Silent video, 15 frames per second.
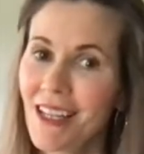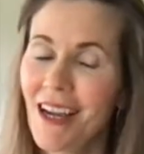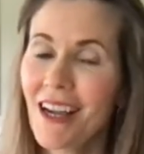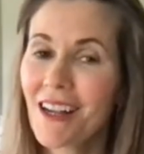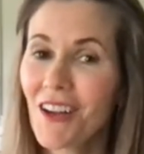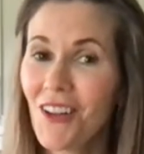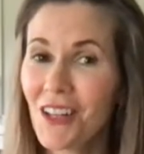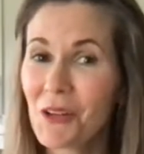I
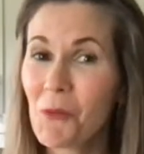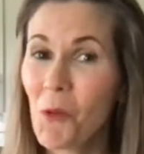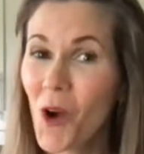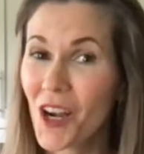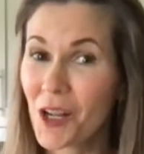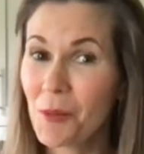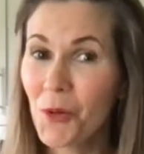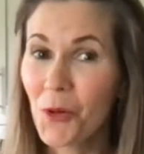call it
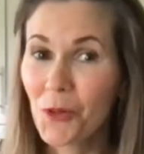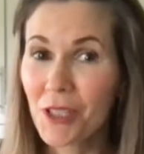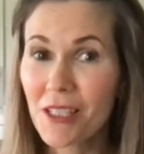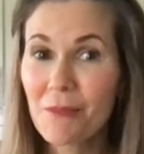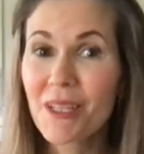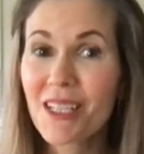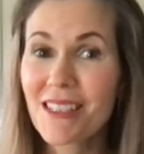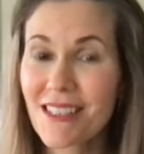
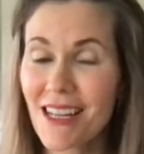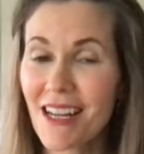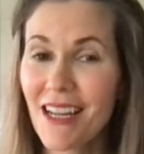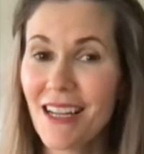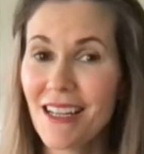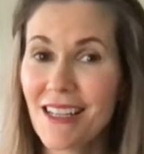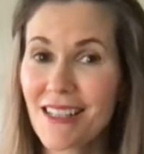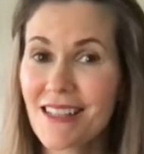guacamole because it
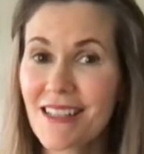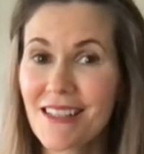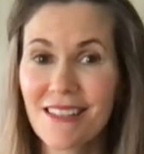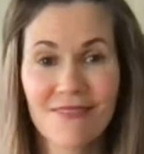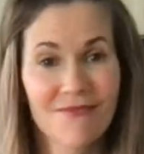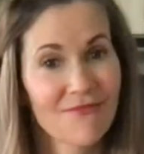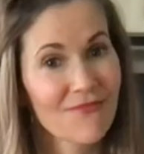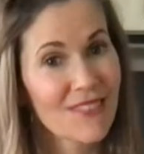has
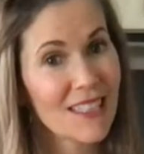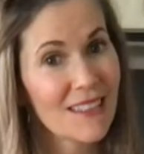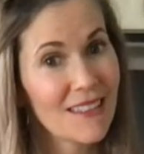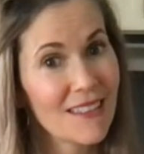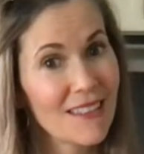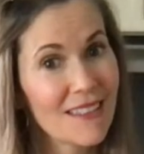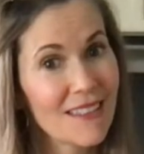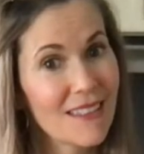
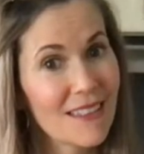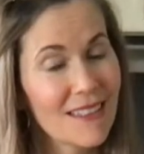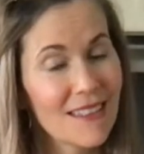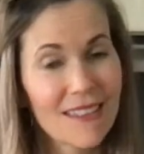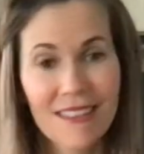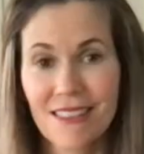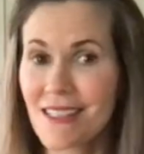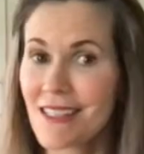
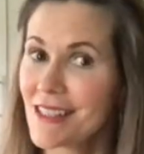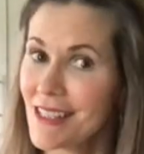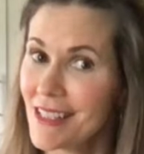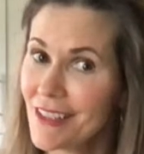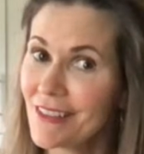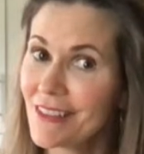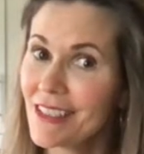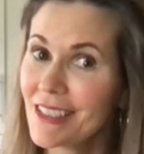
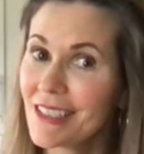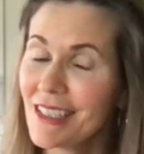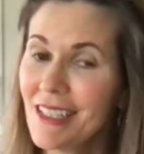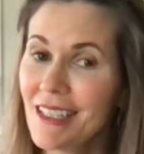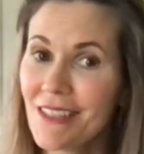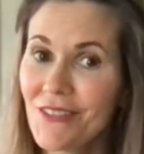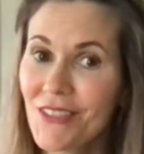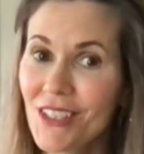secret
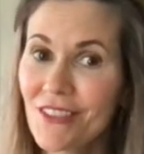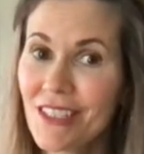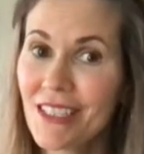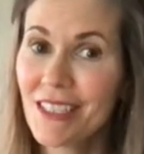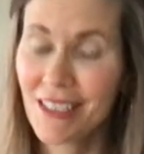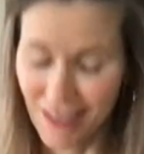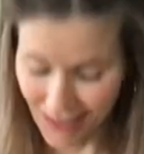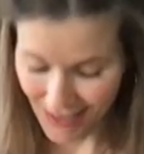kind of
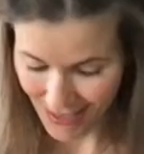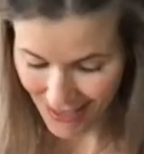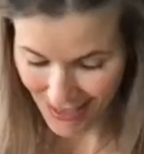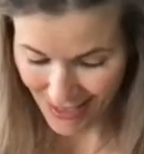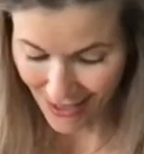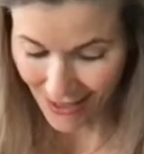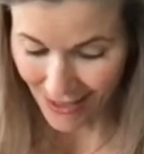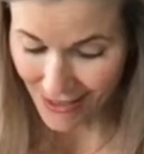ingredients. It's
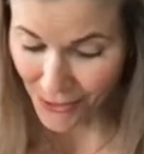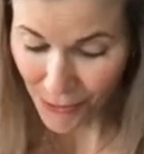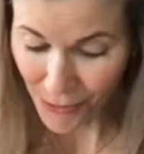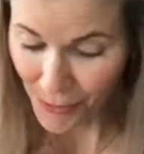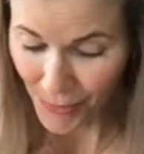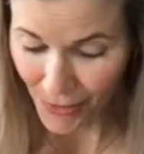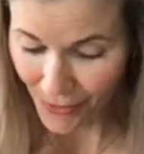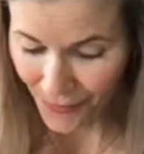not
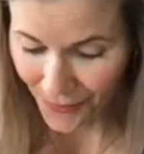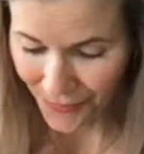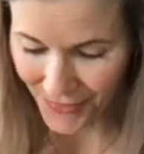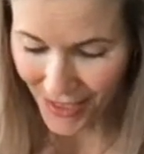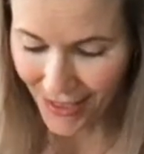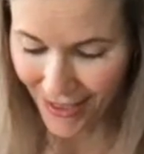normal.